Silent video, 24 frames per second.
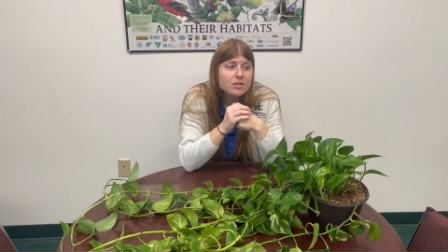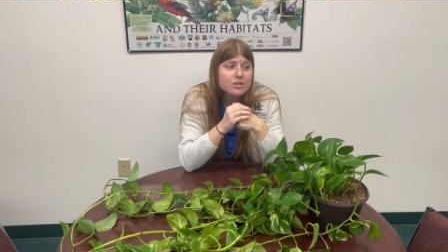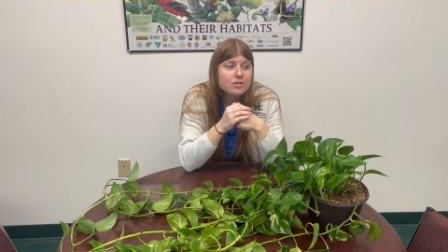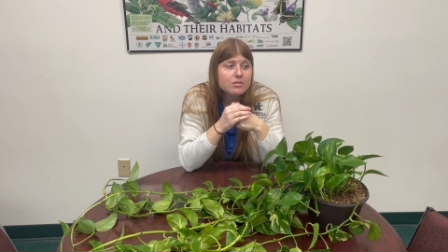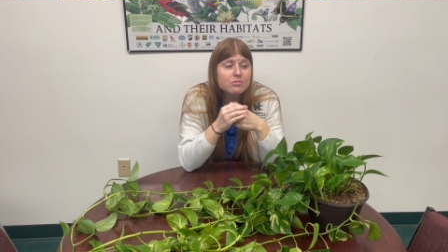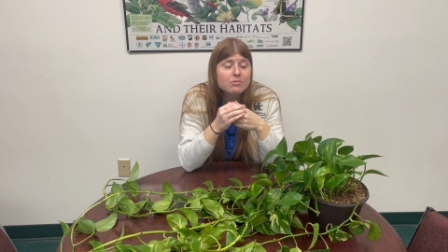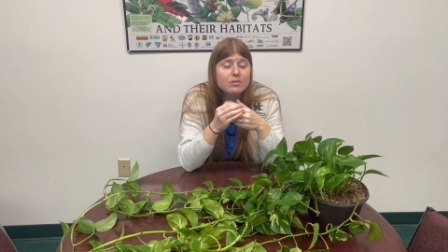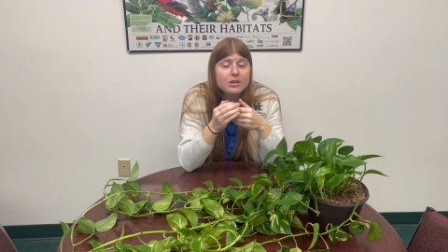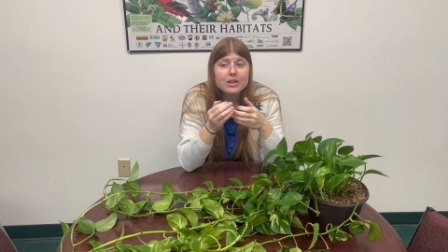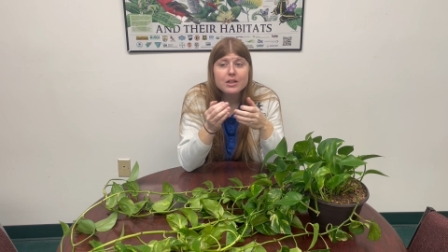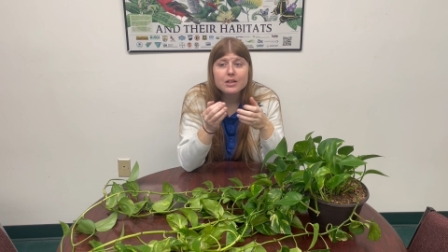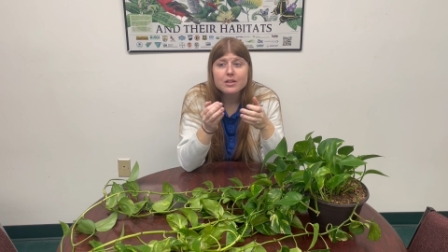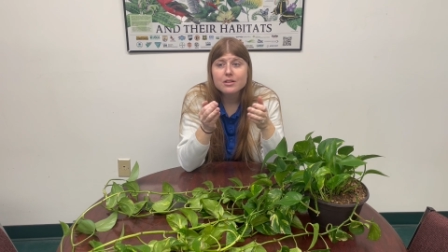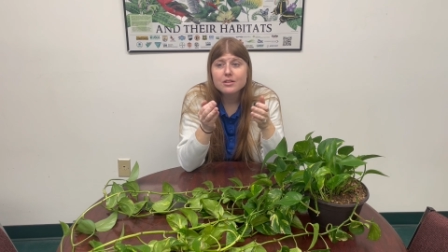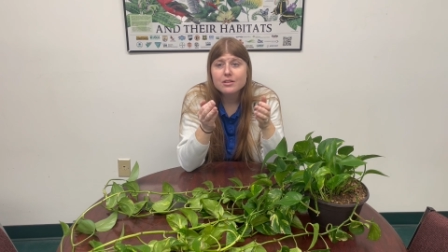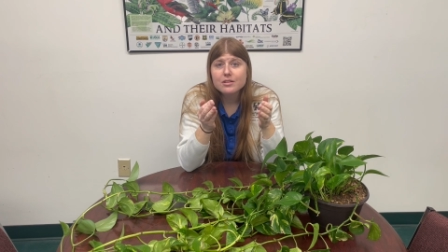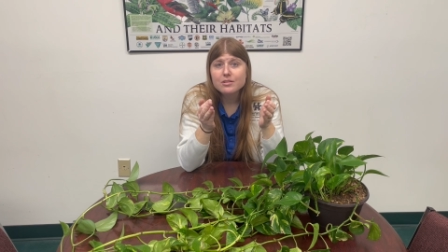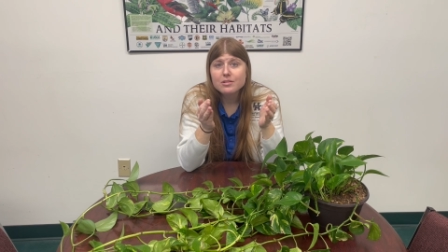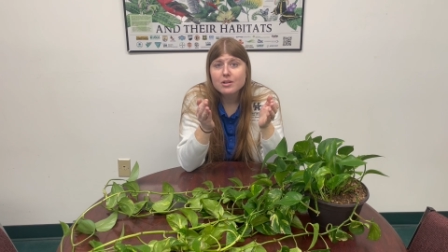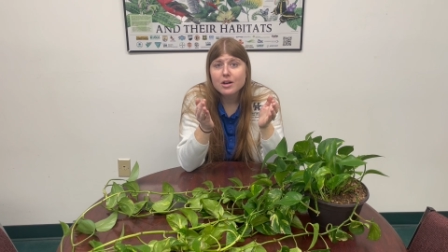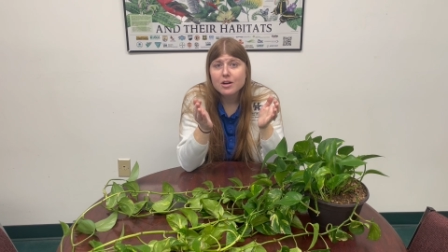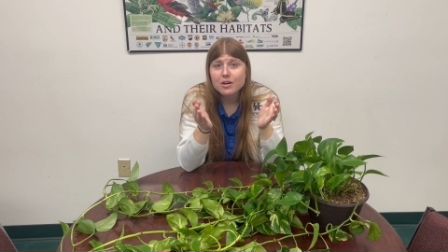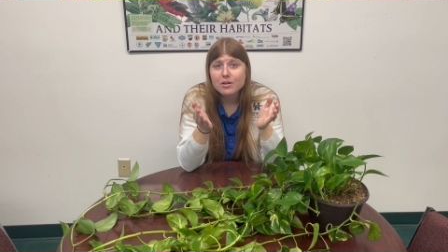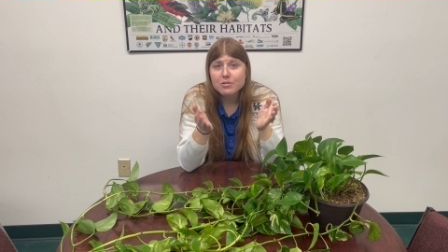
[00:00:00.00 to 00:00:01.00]
where
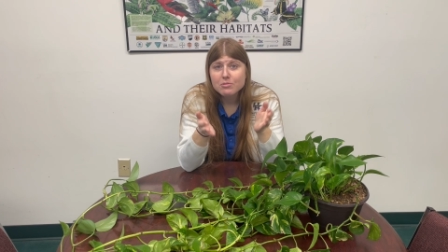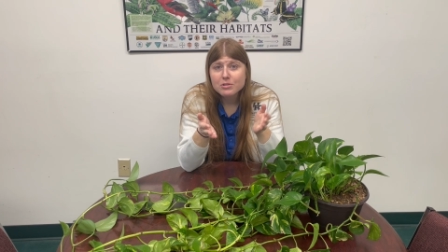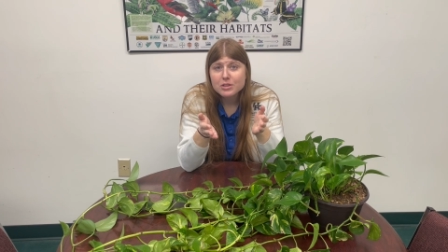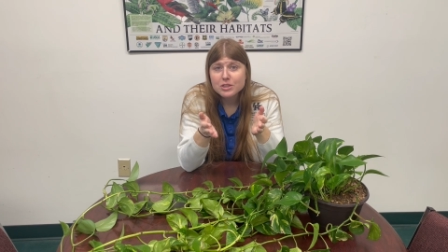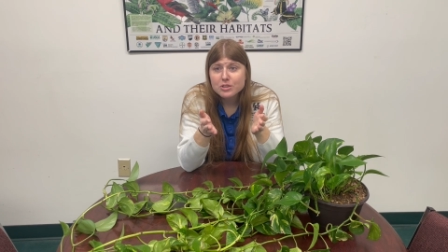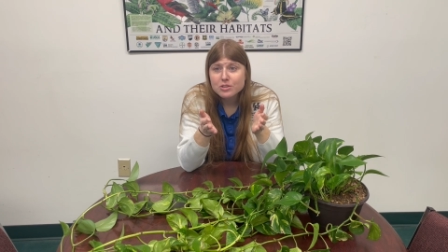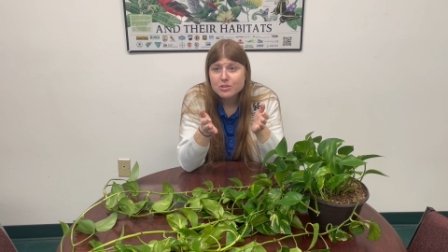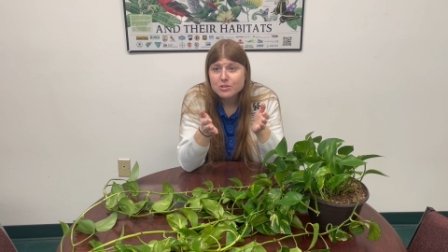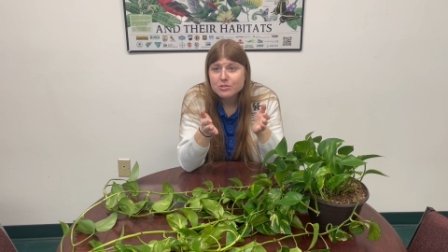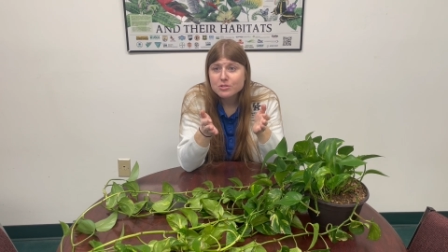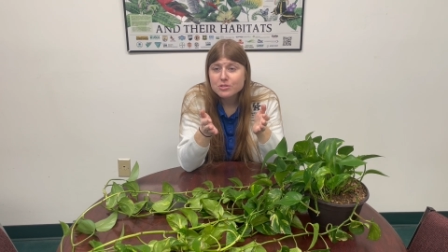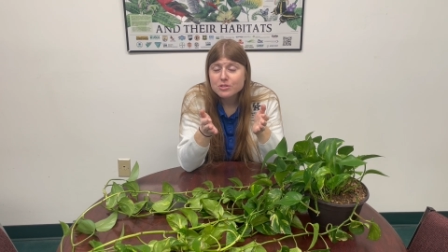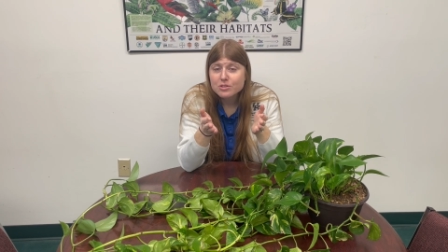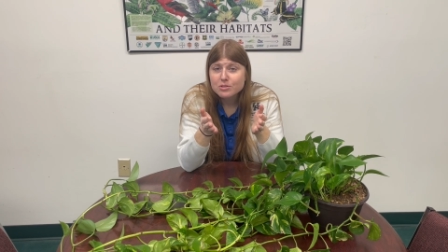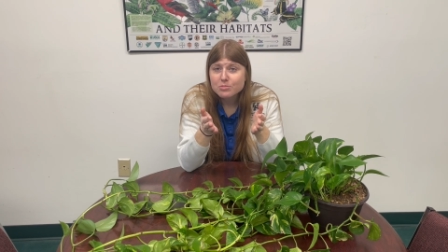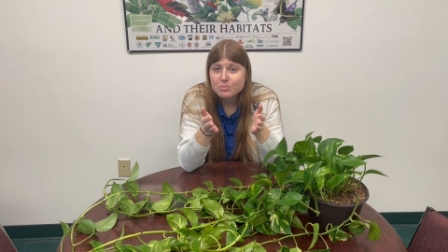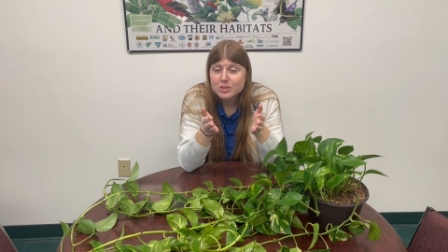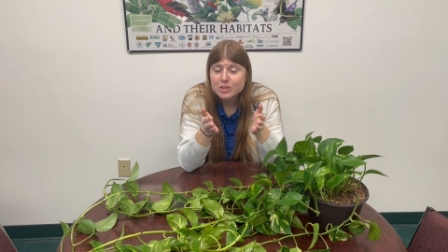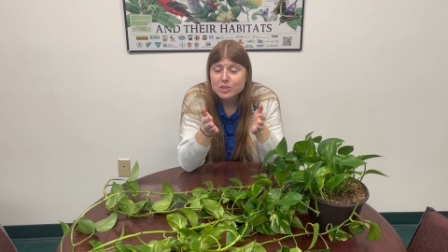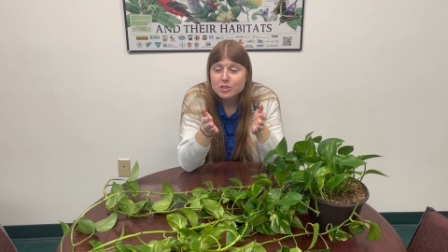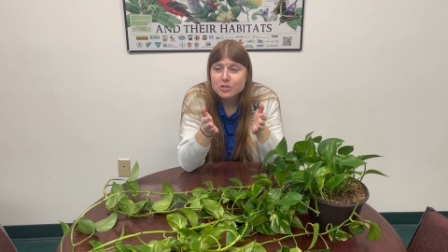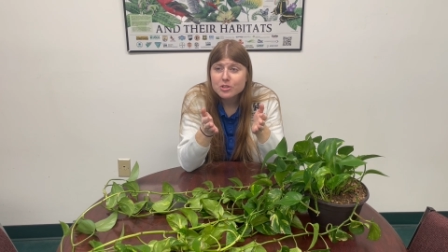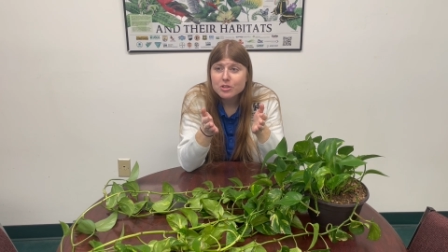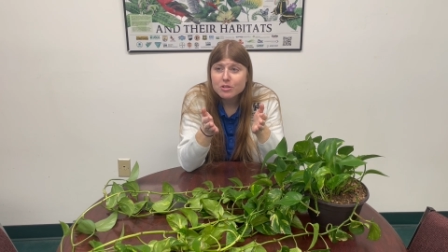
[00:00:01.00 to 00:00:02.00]
our winters are
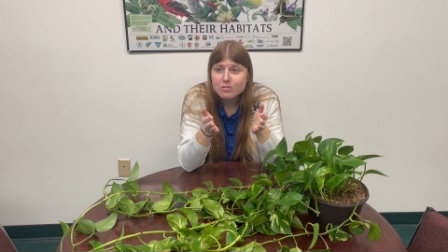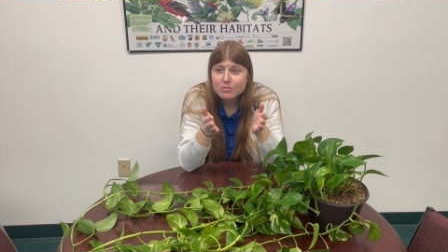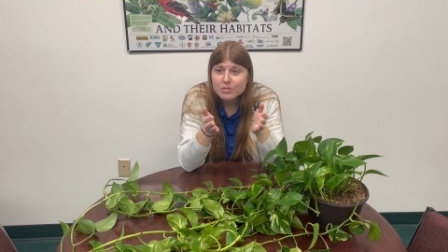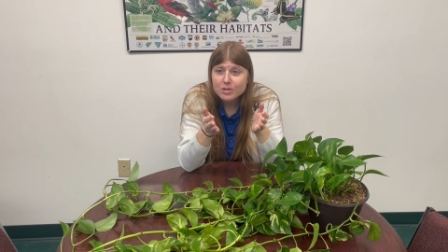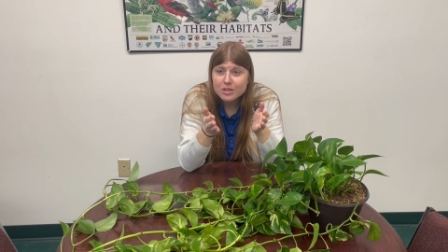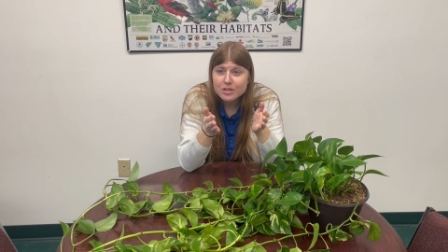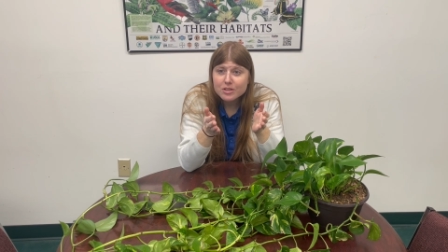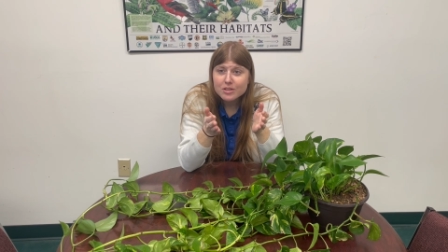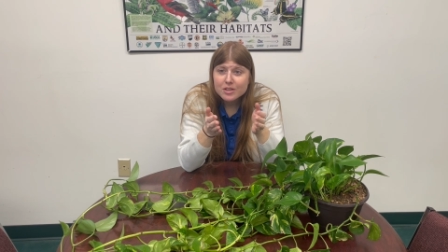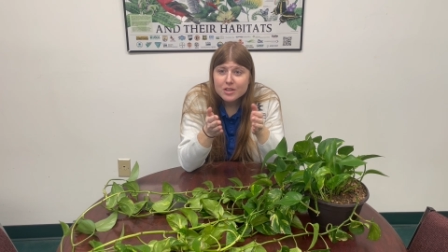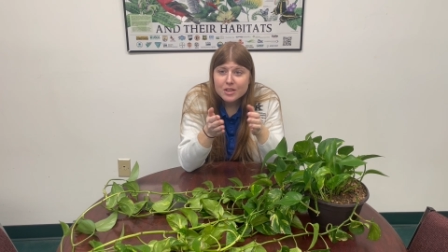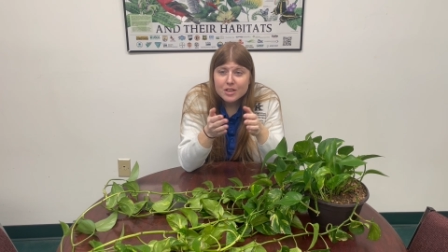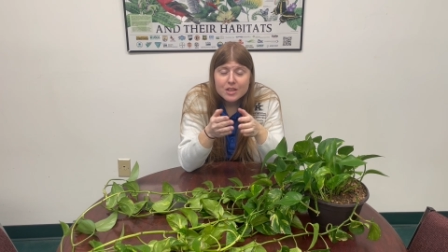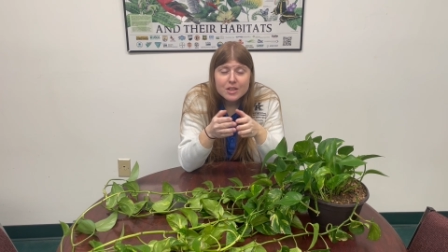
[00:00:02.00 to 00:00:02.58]
much colder,